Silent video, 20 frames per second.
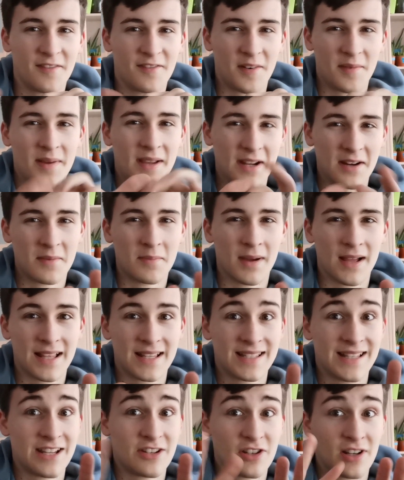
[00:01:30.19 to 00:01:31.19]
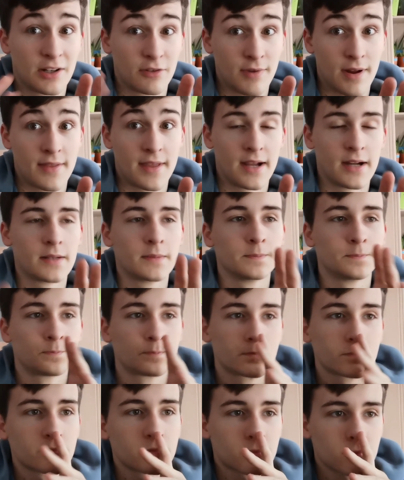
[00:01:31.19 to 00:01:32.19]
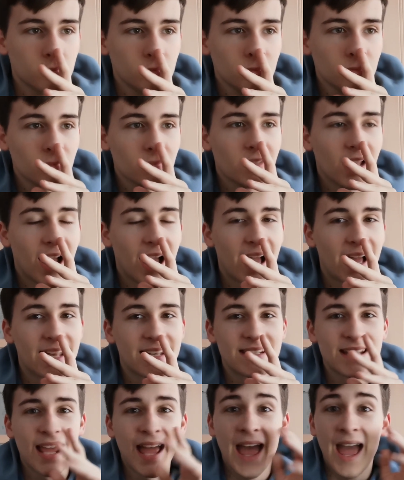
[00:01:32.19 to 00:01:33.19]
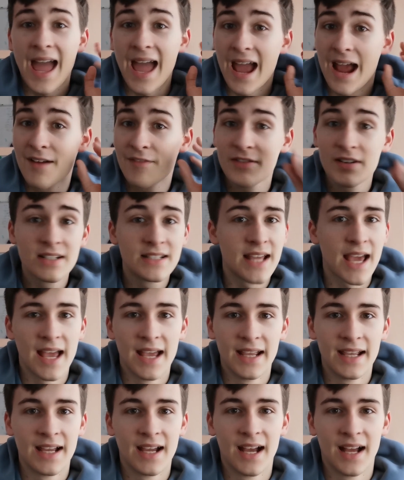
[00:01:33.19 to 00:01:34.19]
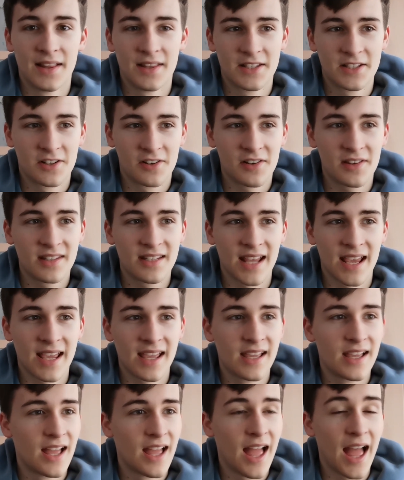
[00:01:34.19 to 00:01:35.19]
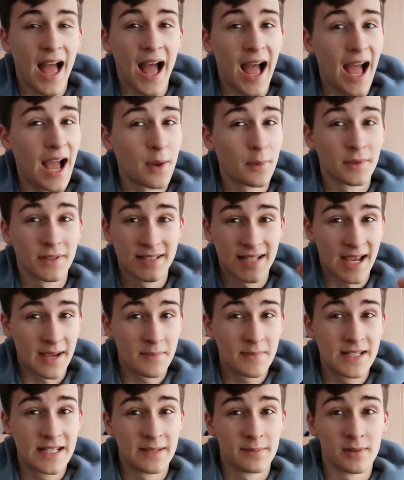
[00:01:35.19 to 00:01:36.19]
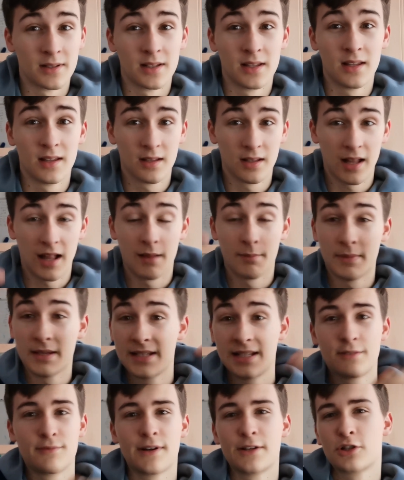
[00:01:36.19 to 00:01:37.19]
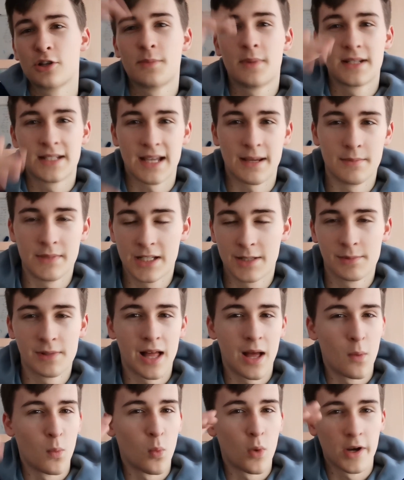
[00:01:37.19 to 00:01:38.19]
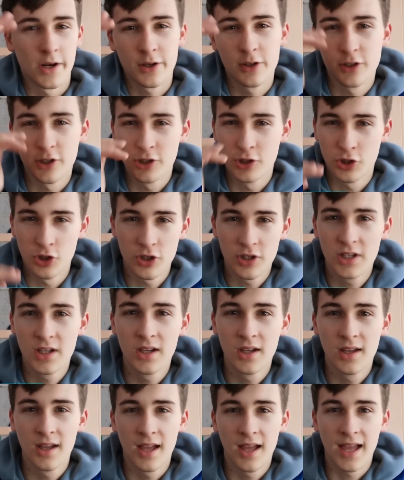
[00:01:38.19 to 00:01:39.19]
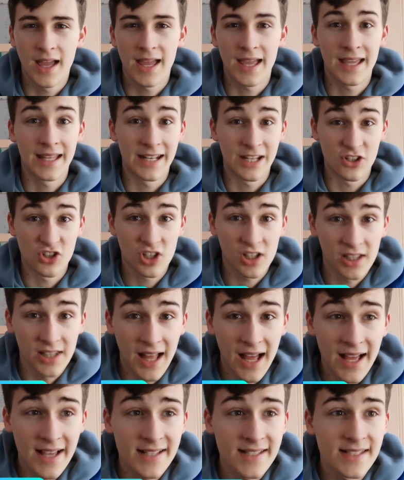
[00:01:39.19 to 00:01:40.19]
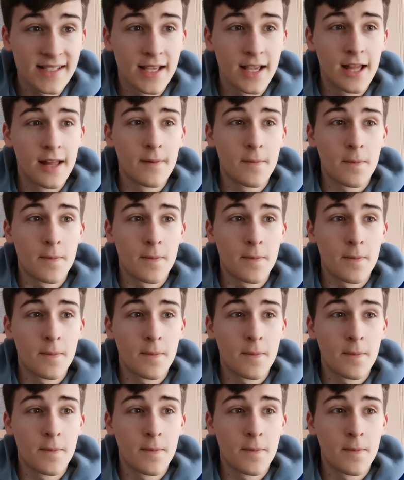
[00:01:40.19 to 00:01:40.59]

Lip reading: from here, but it's literally like right there. And every day at the start of the day, I will timetable. I'll basically write down my timetable and what I'm going to do in each class.